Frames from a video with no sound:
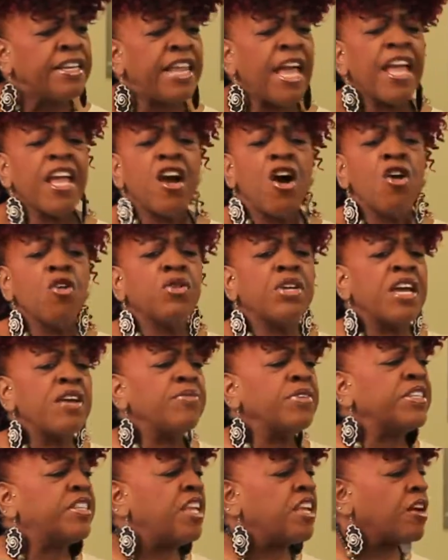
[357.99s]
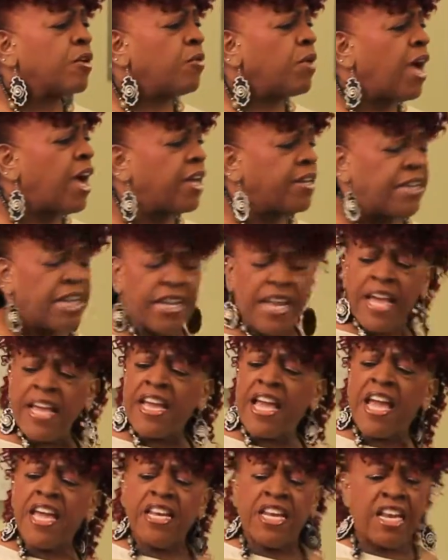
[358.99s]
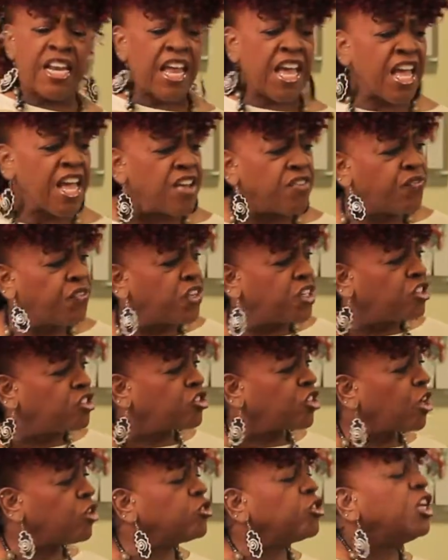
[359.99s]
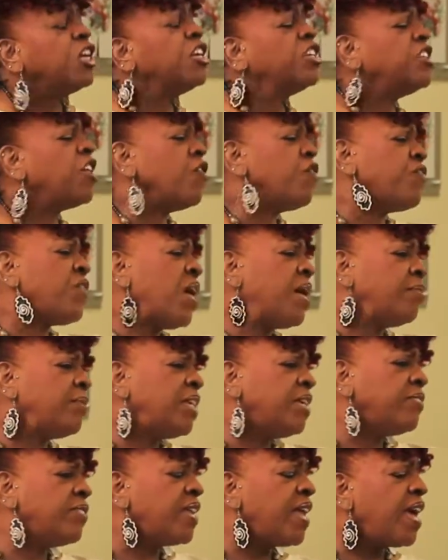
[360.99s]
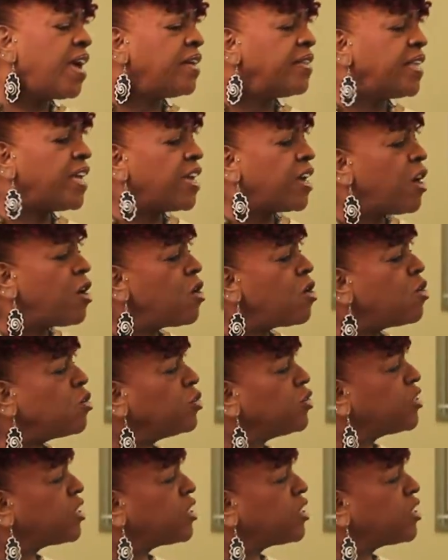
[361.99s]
They owned everything around there. They gave the land for the church. Your family even had their own